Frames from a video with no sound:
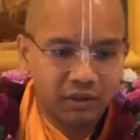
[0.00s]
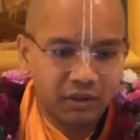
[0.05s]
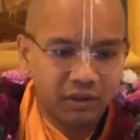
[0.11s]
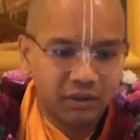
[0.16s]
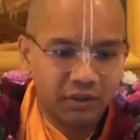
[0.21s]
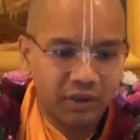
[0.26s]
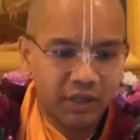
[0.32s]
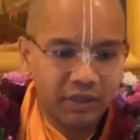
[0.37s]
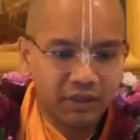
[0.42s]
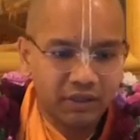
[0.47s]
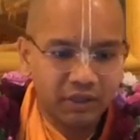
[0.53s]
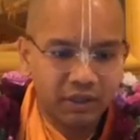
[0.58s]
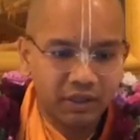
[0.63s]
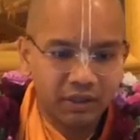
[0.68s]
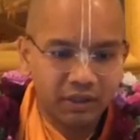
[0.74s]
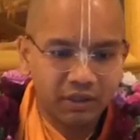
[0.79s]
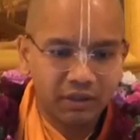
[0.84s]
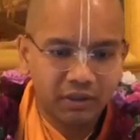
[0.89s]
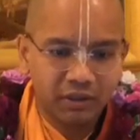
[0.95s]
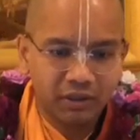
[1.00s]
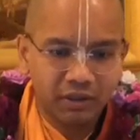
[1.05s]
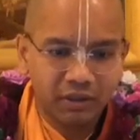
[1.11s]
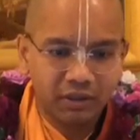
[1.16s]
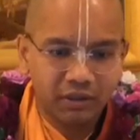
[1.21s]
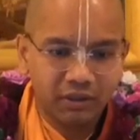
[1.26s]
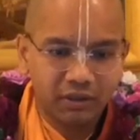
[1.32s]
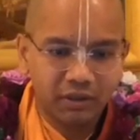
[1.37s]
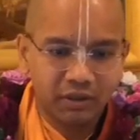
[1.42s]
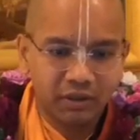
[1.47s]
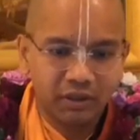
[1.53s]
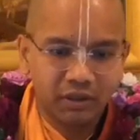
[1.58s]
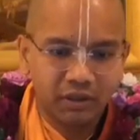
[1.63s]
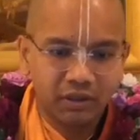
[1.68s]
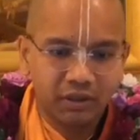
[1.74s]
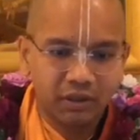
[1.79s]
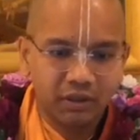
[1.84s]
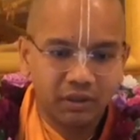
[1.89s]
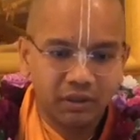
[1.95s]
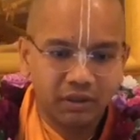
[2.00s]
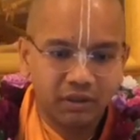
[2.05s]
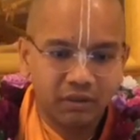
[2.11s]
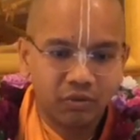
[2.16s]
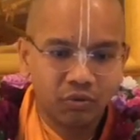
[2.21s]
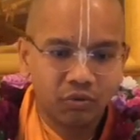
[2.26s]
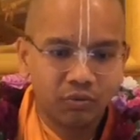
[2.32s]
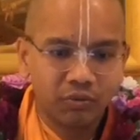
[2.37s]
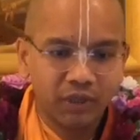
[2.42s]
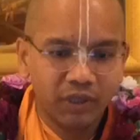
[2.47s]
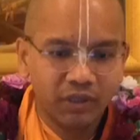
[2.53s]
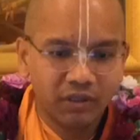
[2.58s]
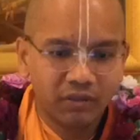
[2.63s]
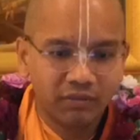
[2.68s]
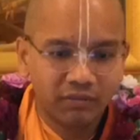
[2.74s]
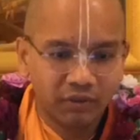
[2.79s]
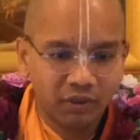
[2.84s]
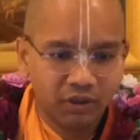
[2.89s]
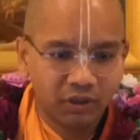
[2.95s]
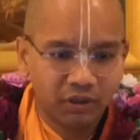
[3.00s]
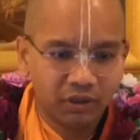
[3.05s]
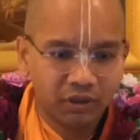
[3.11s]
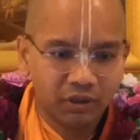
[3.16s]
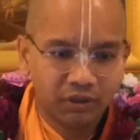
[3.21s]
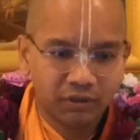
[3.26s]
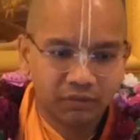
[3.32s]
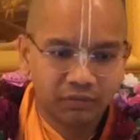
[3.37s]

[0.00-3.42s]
translated the two major works,